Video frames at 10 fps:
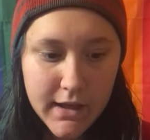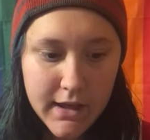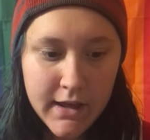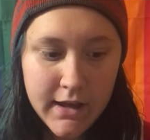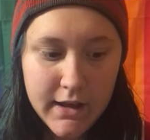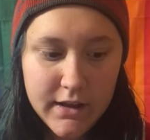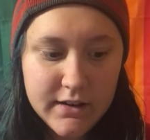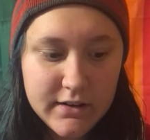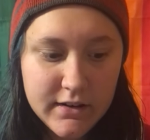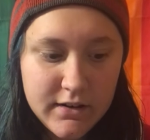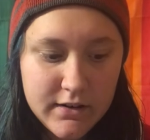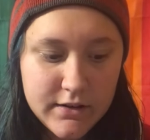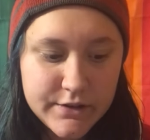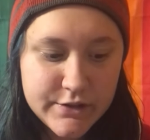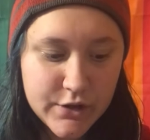And
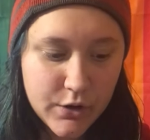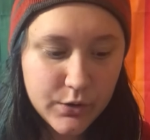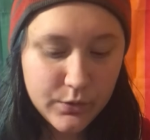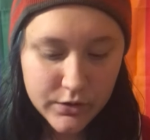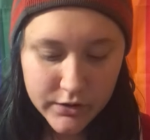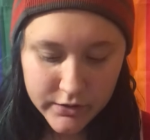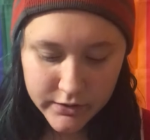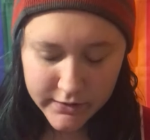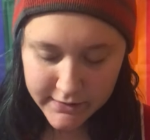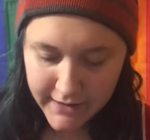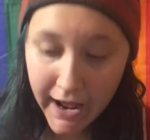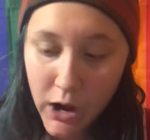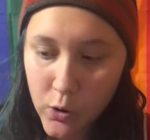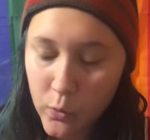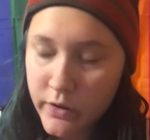so
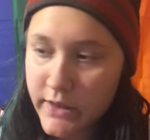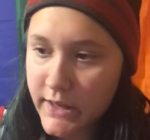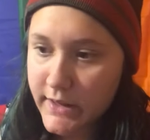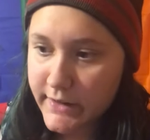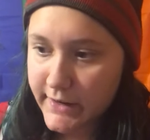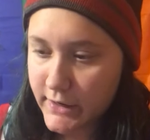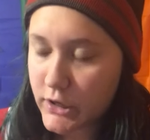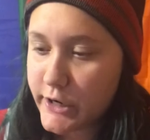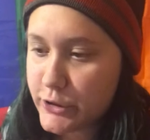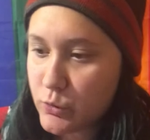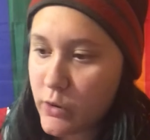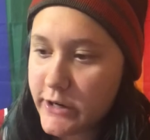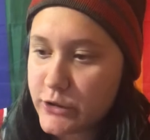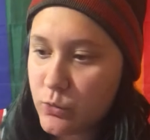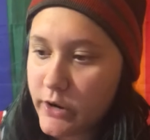now here in
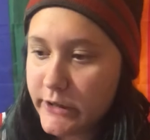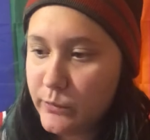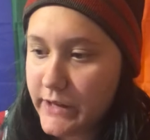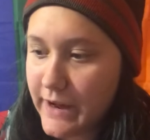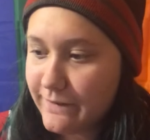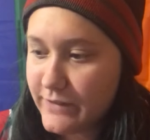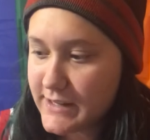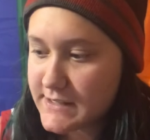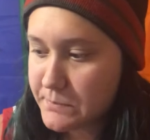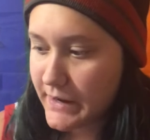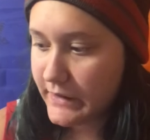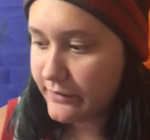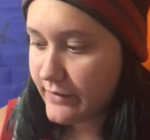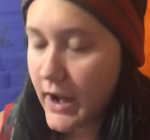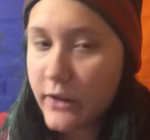2020, we have this many
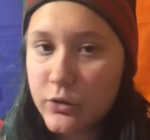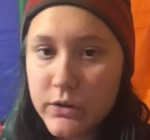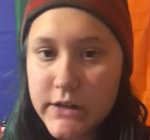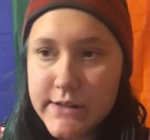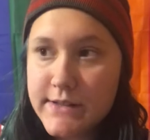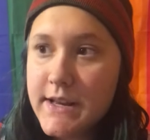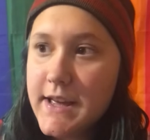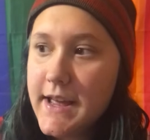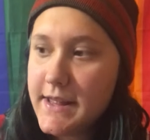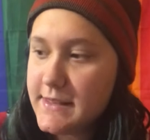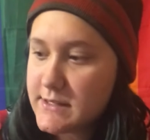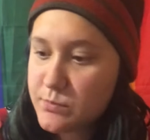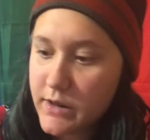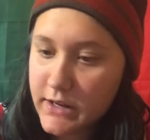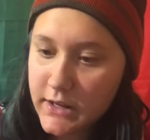followers and this
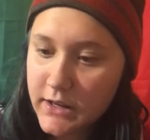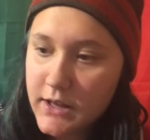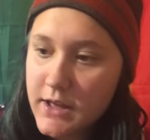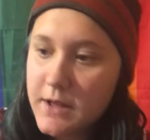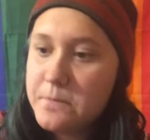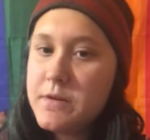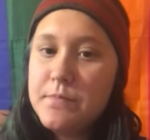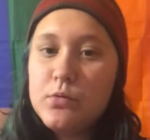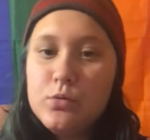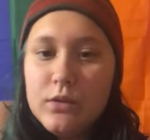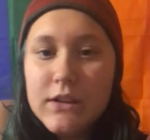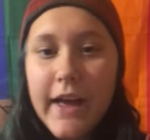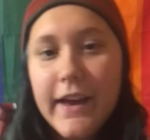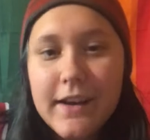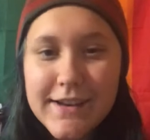many people who
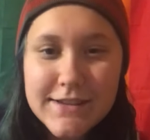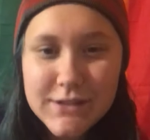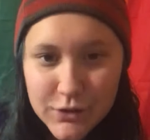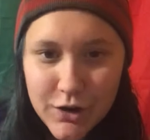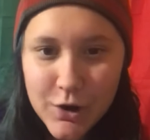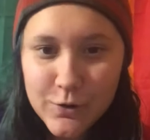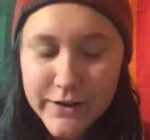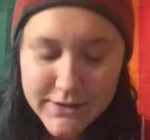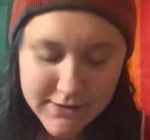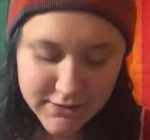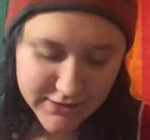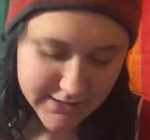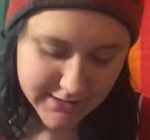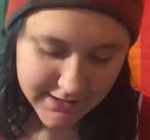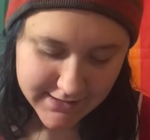like us, you know, it's
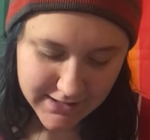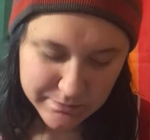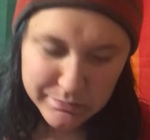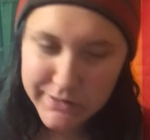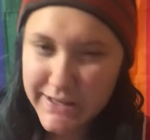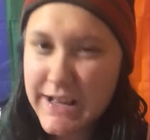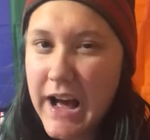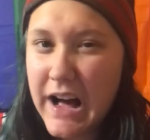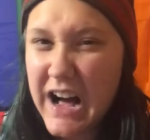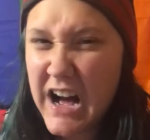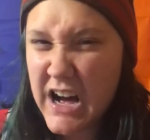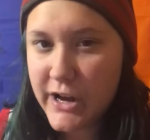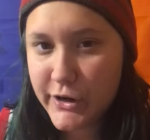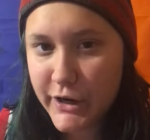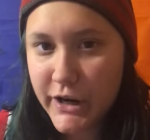just, it's a big
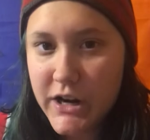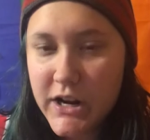honor.